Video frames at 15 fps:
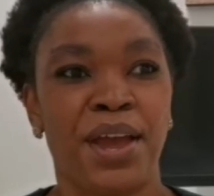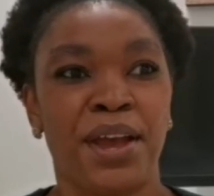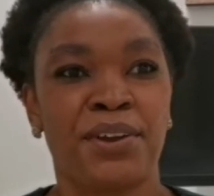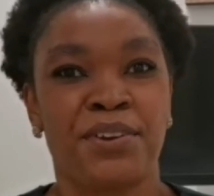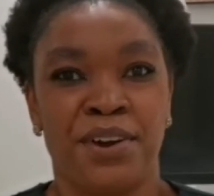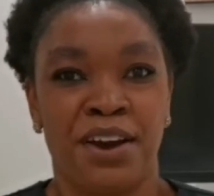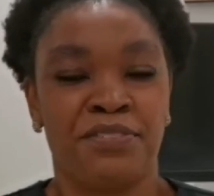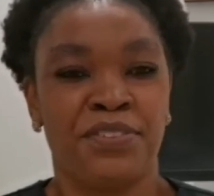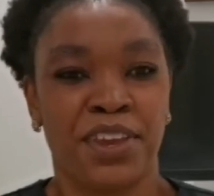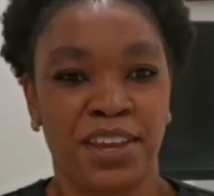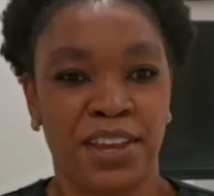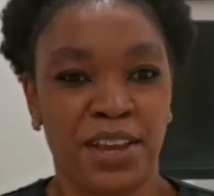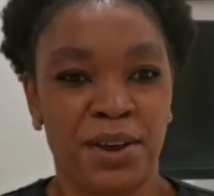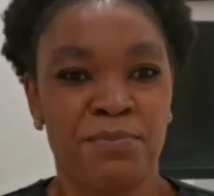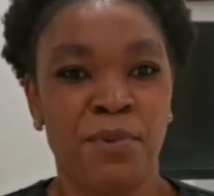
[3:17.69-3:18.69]
a
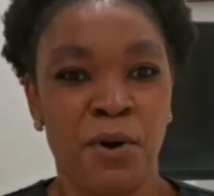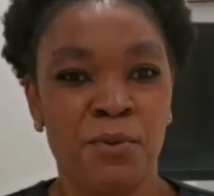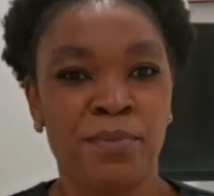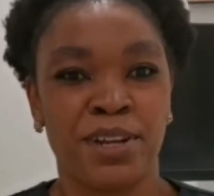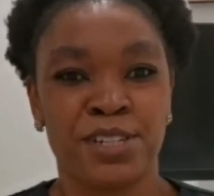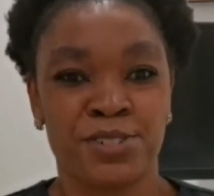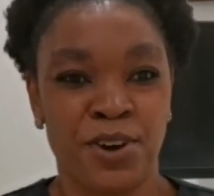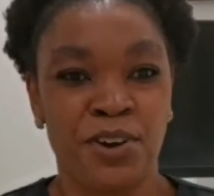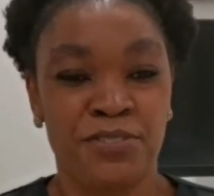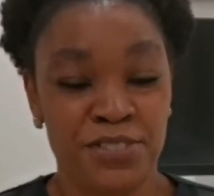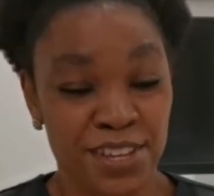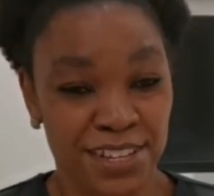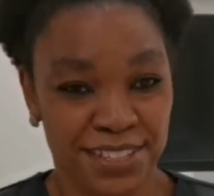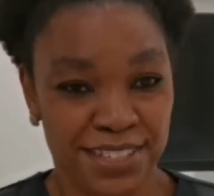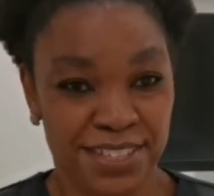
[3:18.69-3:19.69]
graphic moment of
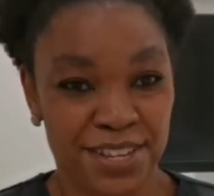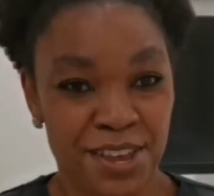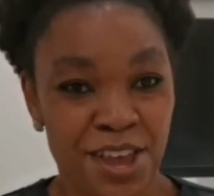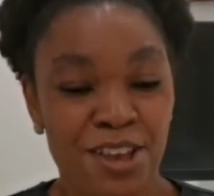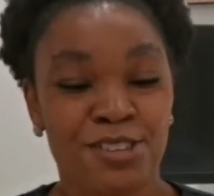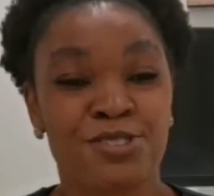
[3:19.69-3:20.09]
this.